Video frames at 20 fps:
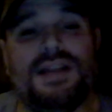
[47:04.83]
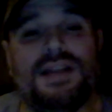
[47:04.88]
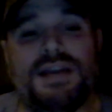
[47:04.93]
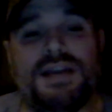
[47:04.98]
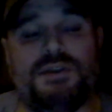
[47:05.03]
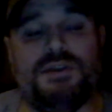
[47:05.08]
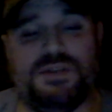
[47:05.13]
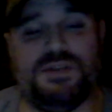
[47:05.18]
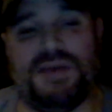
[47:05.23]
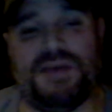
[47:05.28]

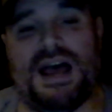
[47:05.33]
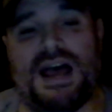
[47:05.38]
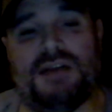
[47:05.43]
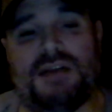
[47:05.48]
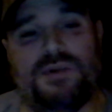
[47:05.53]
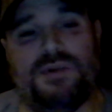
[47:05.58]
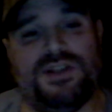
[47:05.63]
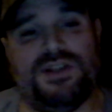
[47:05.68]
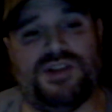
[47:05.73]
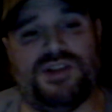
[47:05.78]
It was
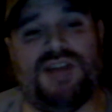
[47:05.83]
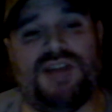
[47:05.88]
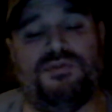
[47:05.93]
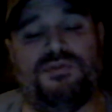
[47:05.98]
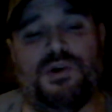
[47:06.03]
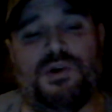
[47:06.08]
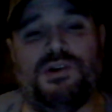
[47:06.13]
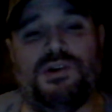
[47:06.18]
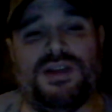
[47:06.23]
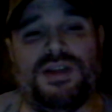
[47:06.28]
back when Jeff
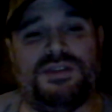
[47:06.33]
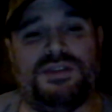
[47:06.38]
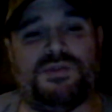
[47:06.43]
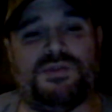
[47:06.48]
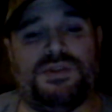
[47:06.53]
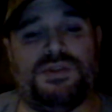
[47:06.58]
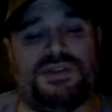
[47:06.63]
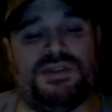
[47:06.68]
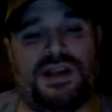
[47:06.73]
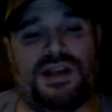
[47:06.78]
Wilkins
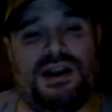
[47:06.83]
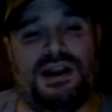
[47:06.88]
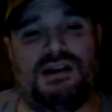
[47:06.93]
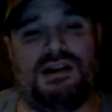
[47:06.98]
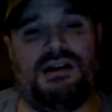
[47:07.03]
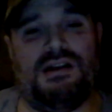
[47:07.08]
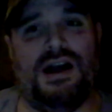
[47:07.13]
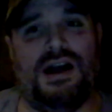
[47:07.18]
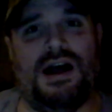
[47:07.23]
was there.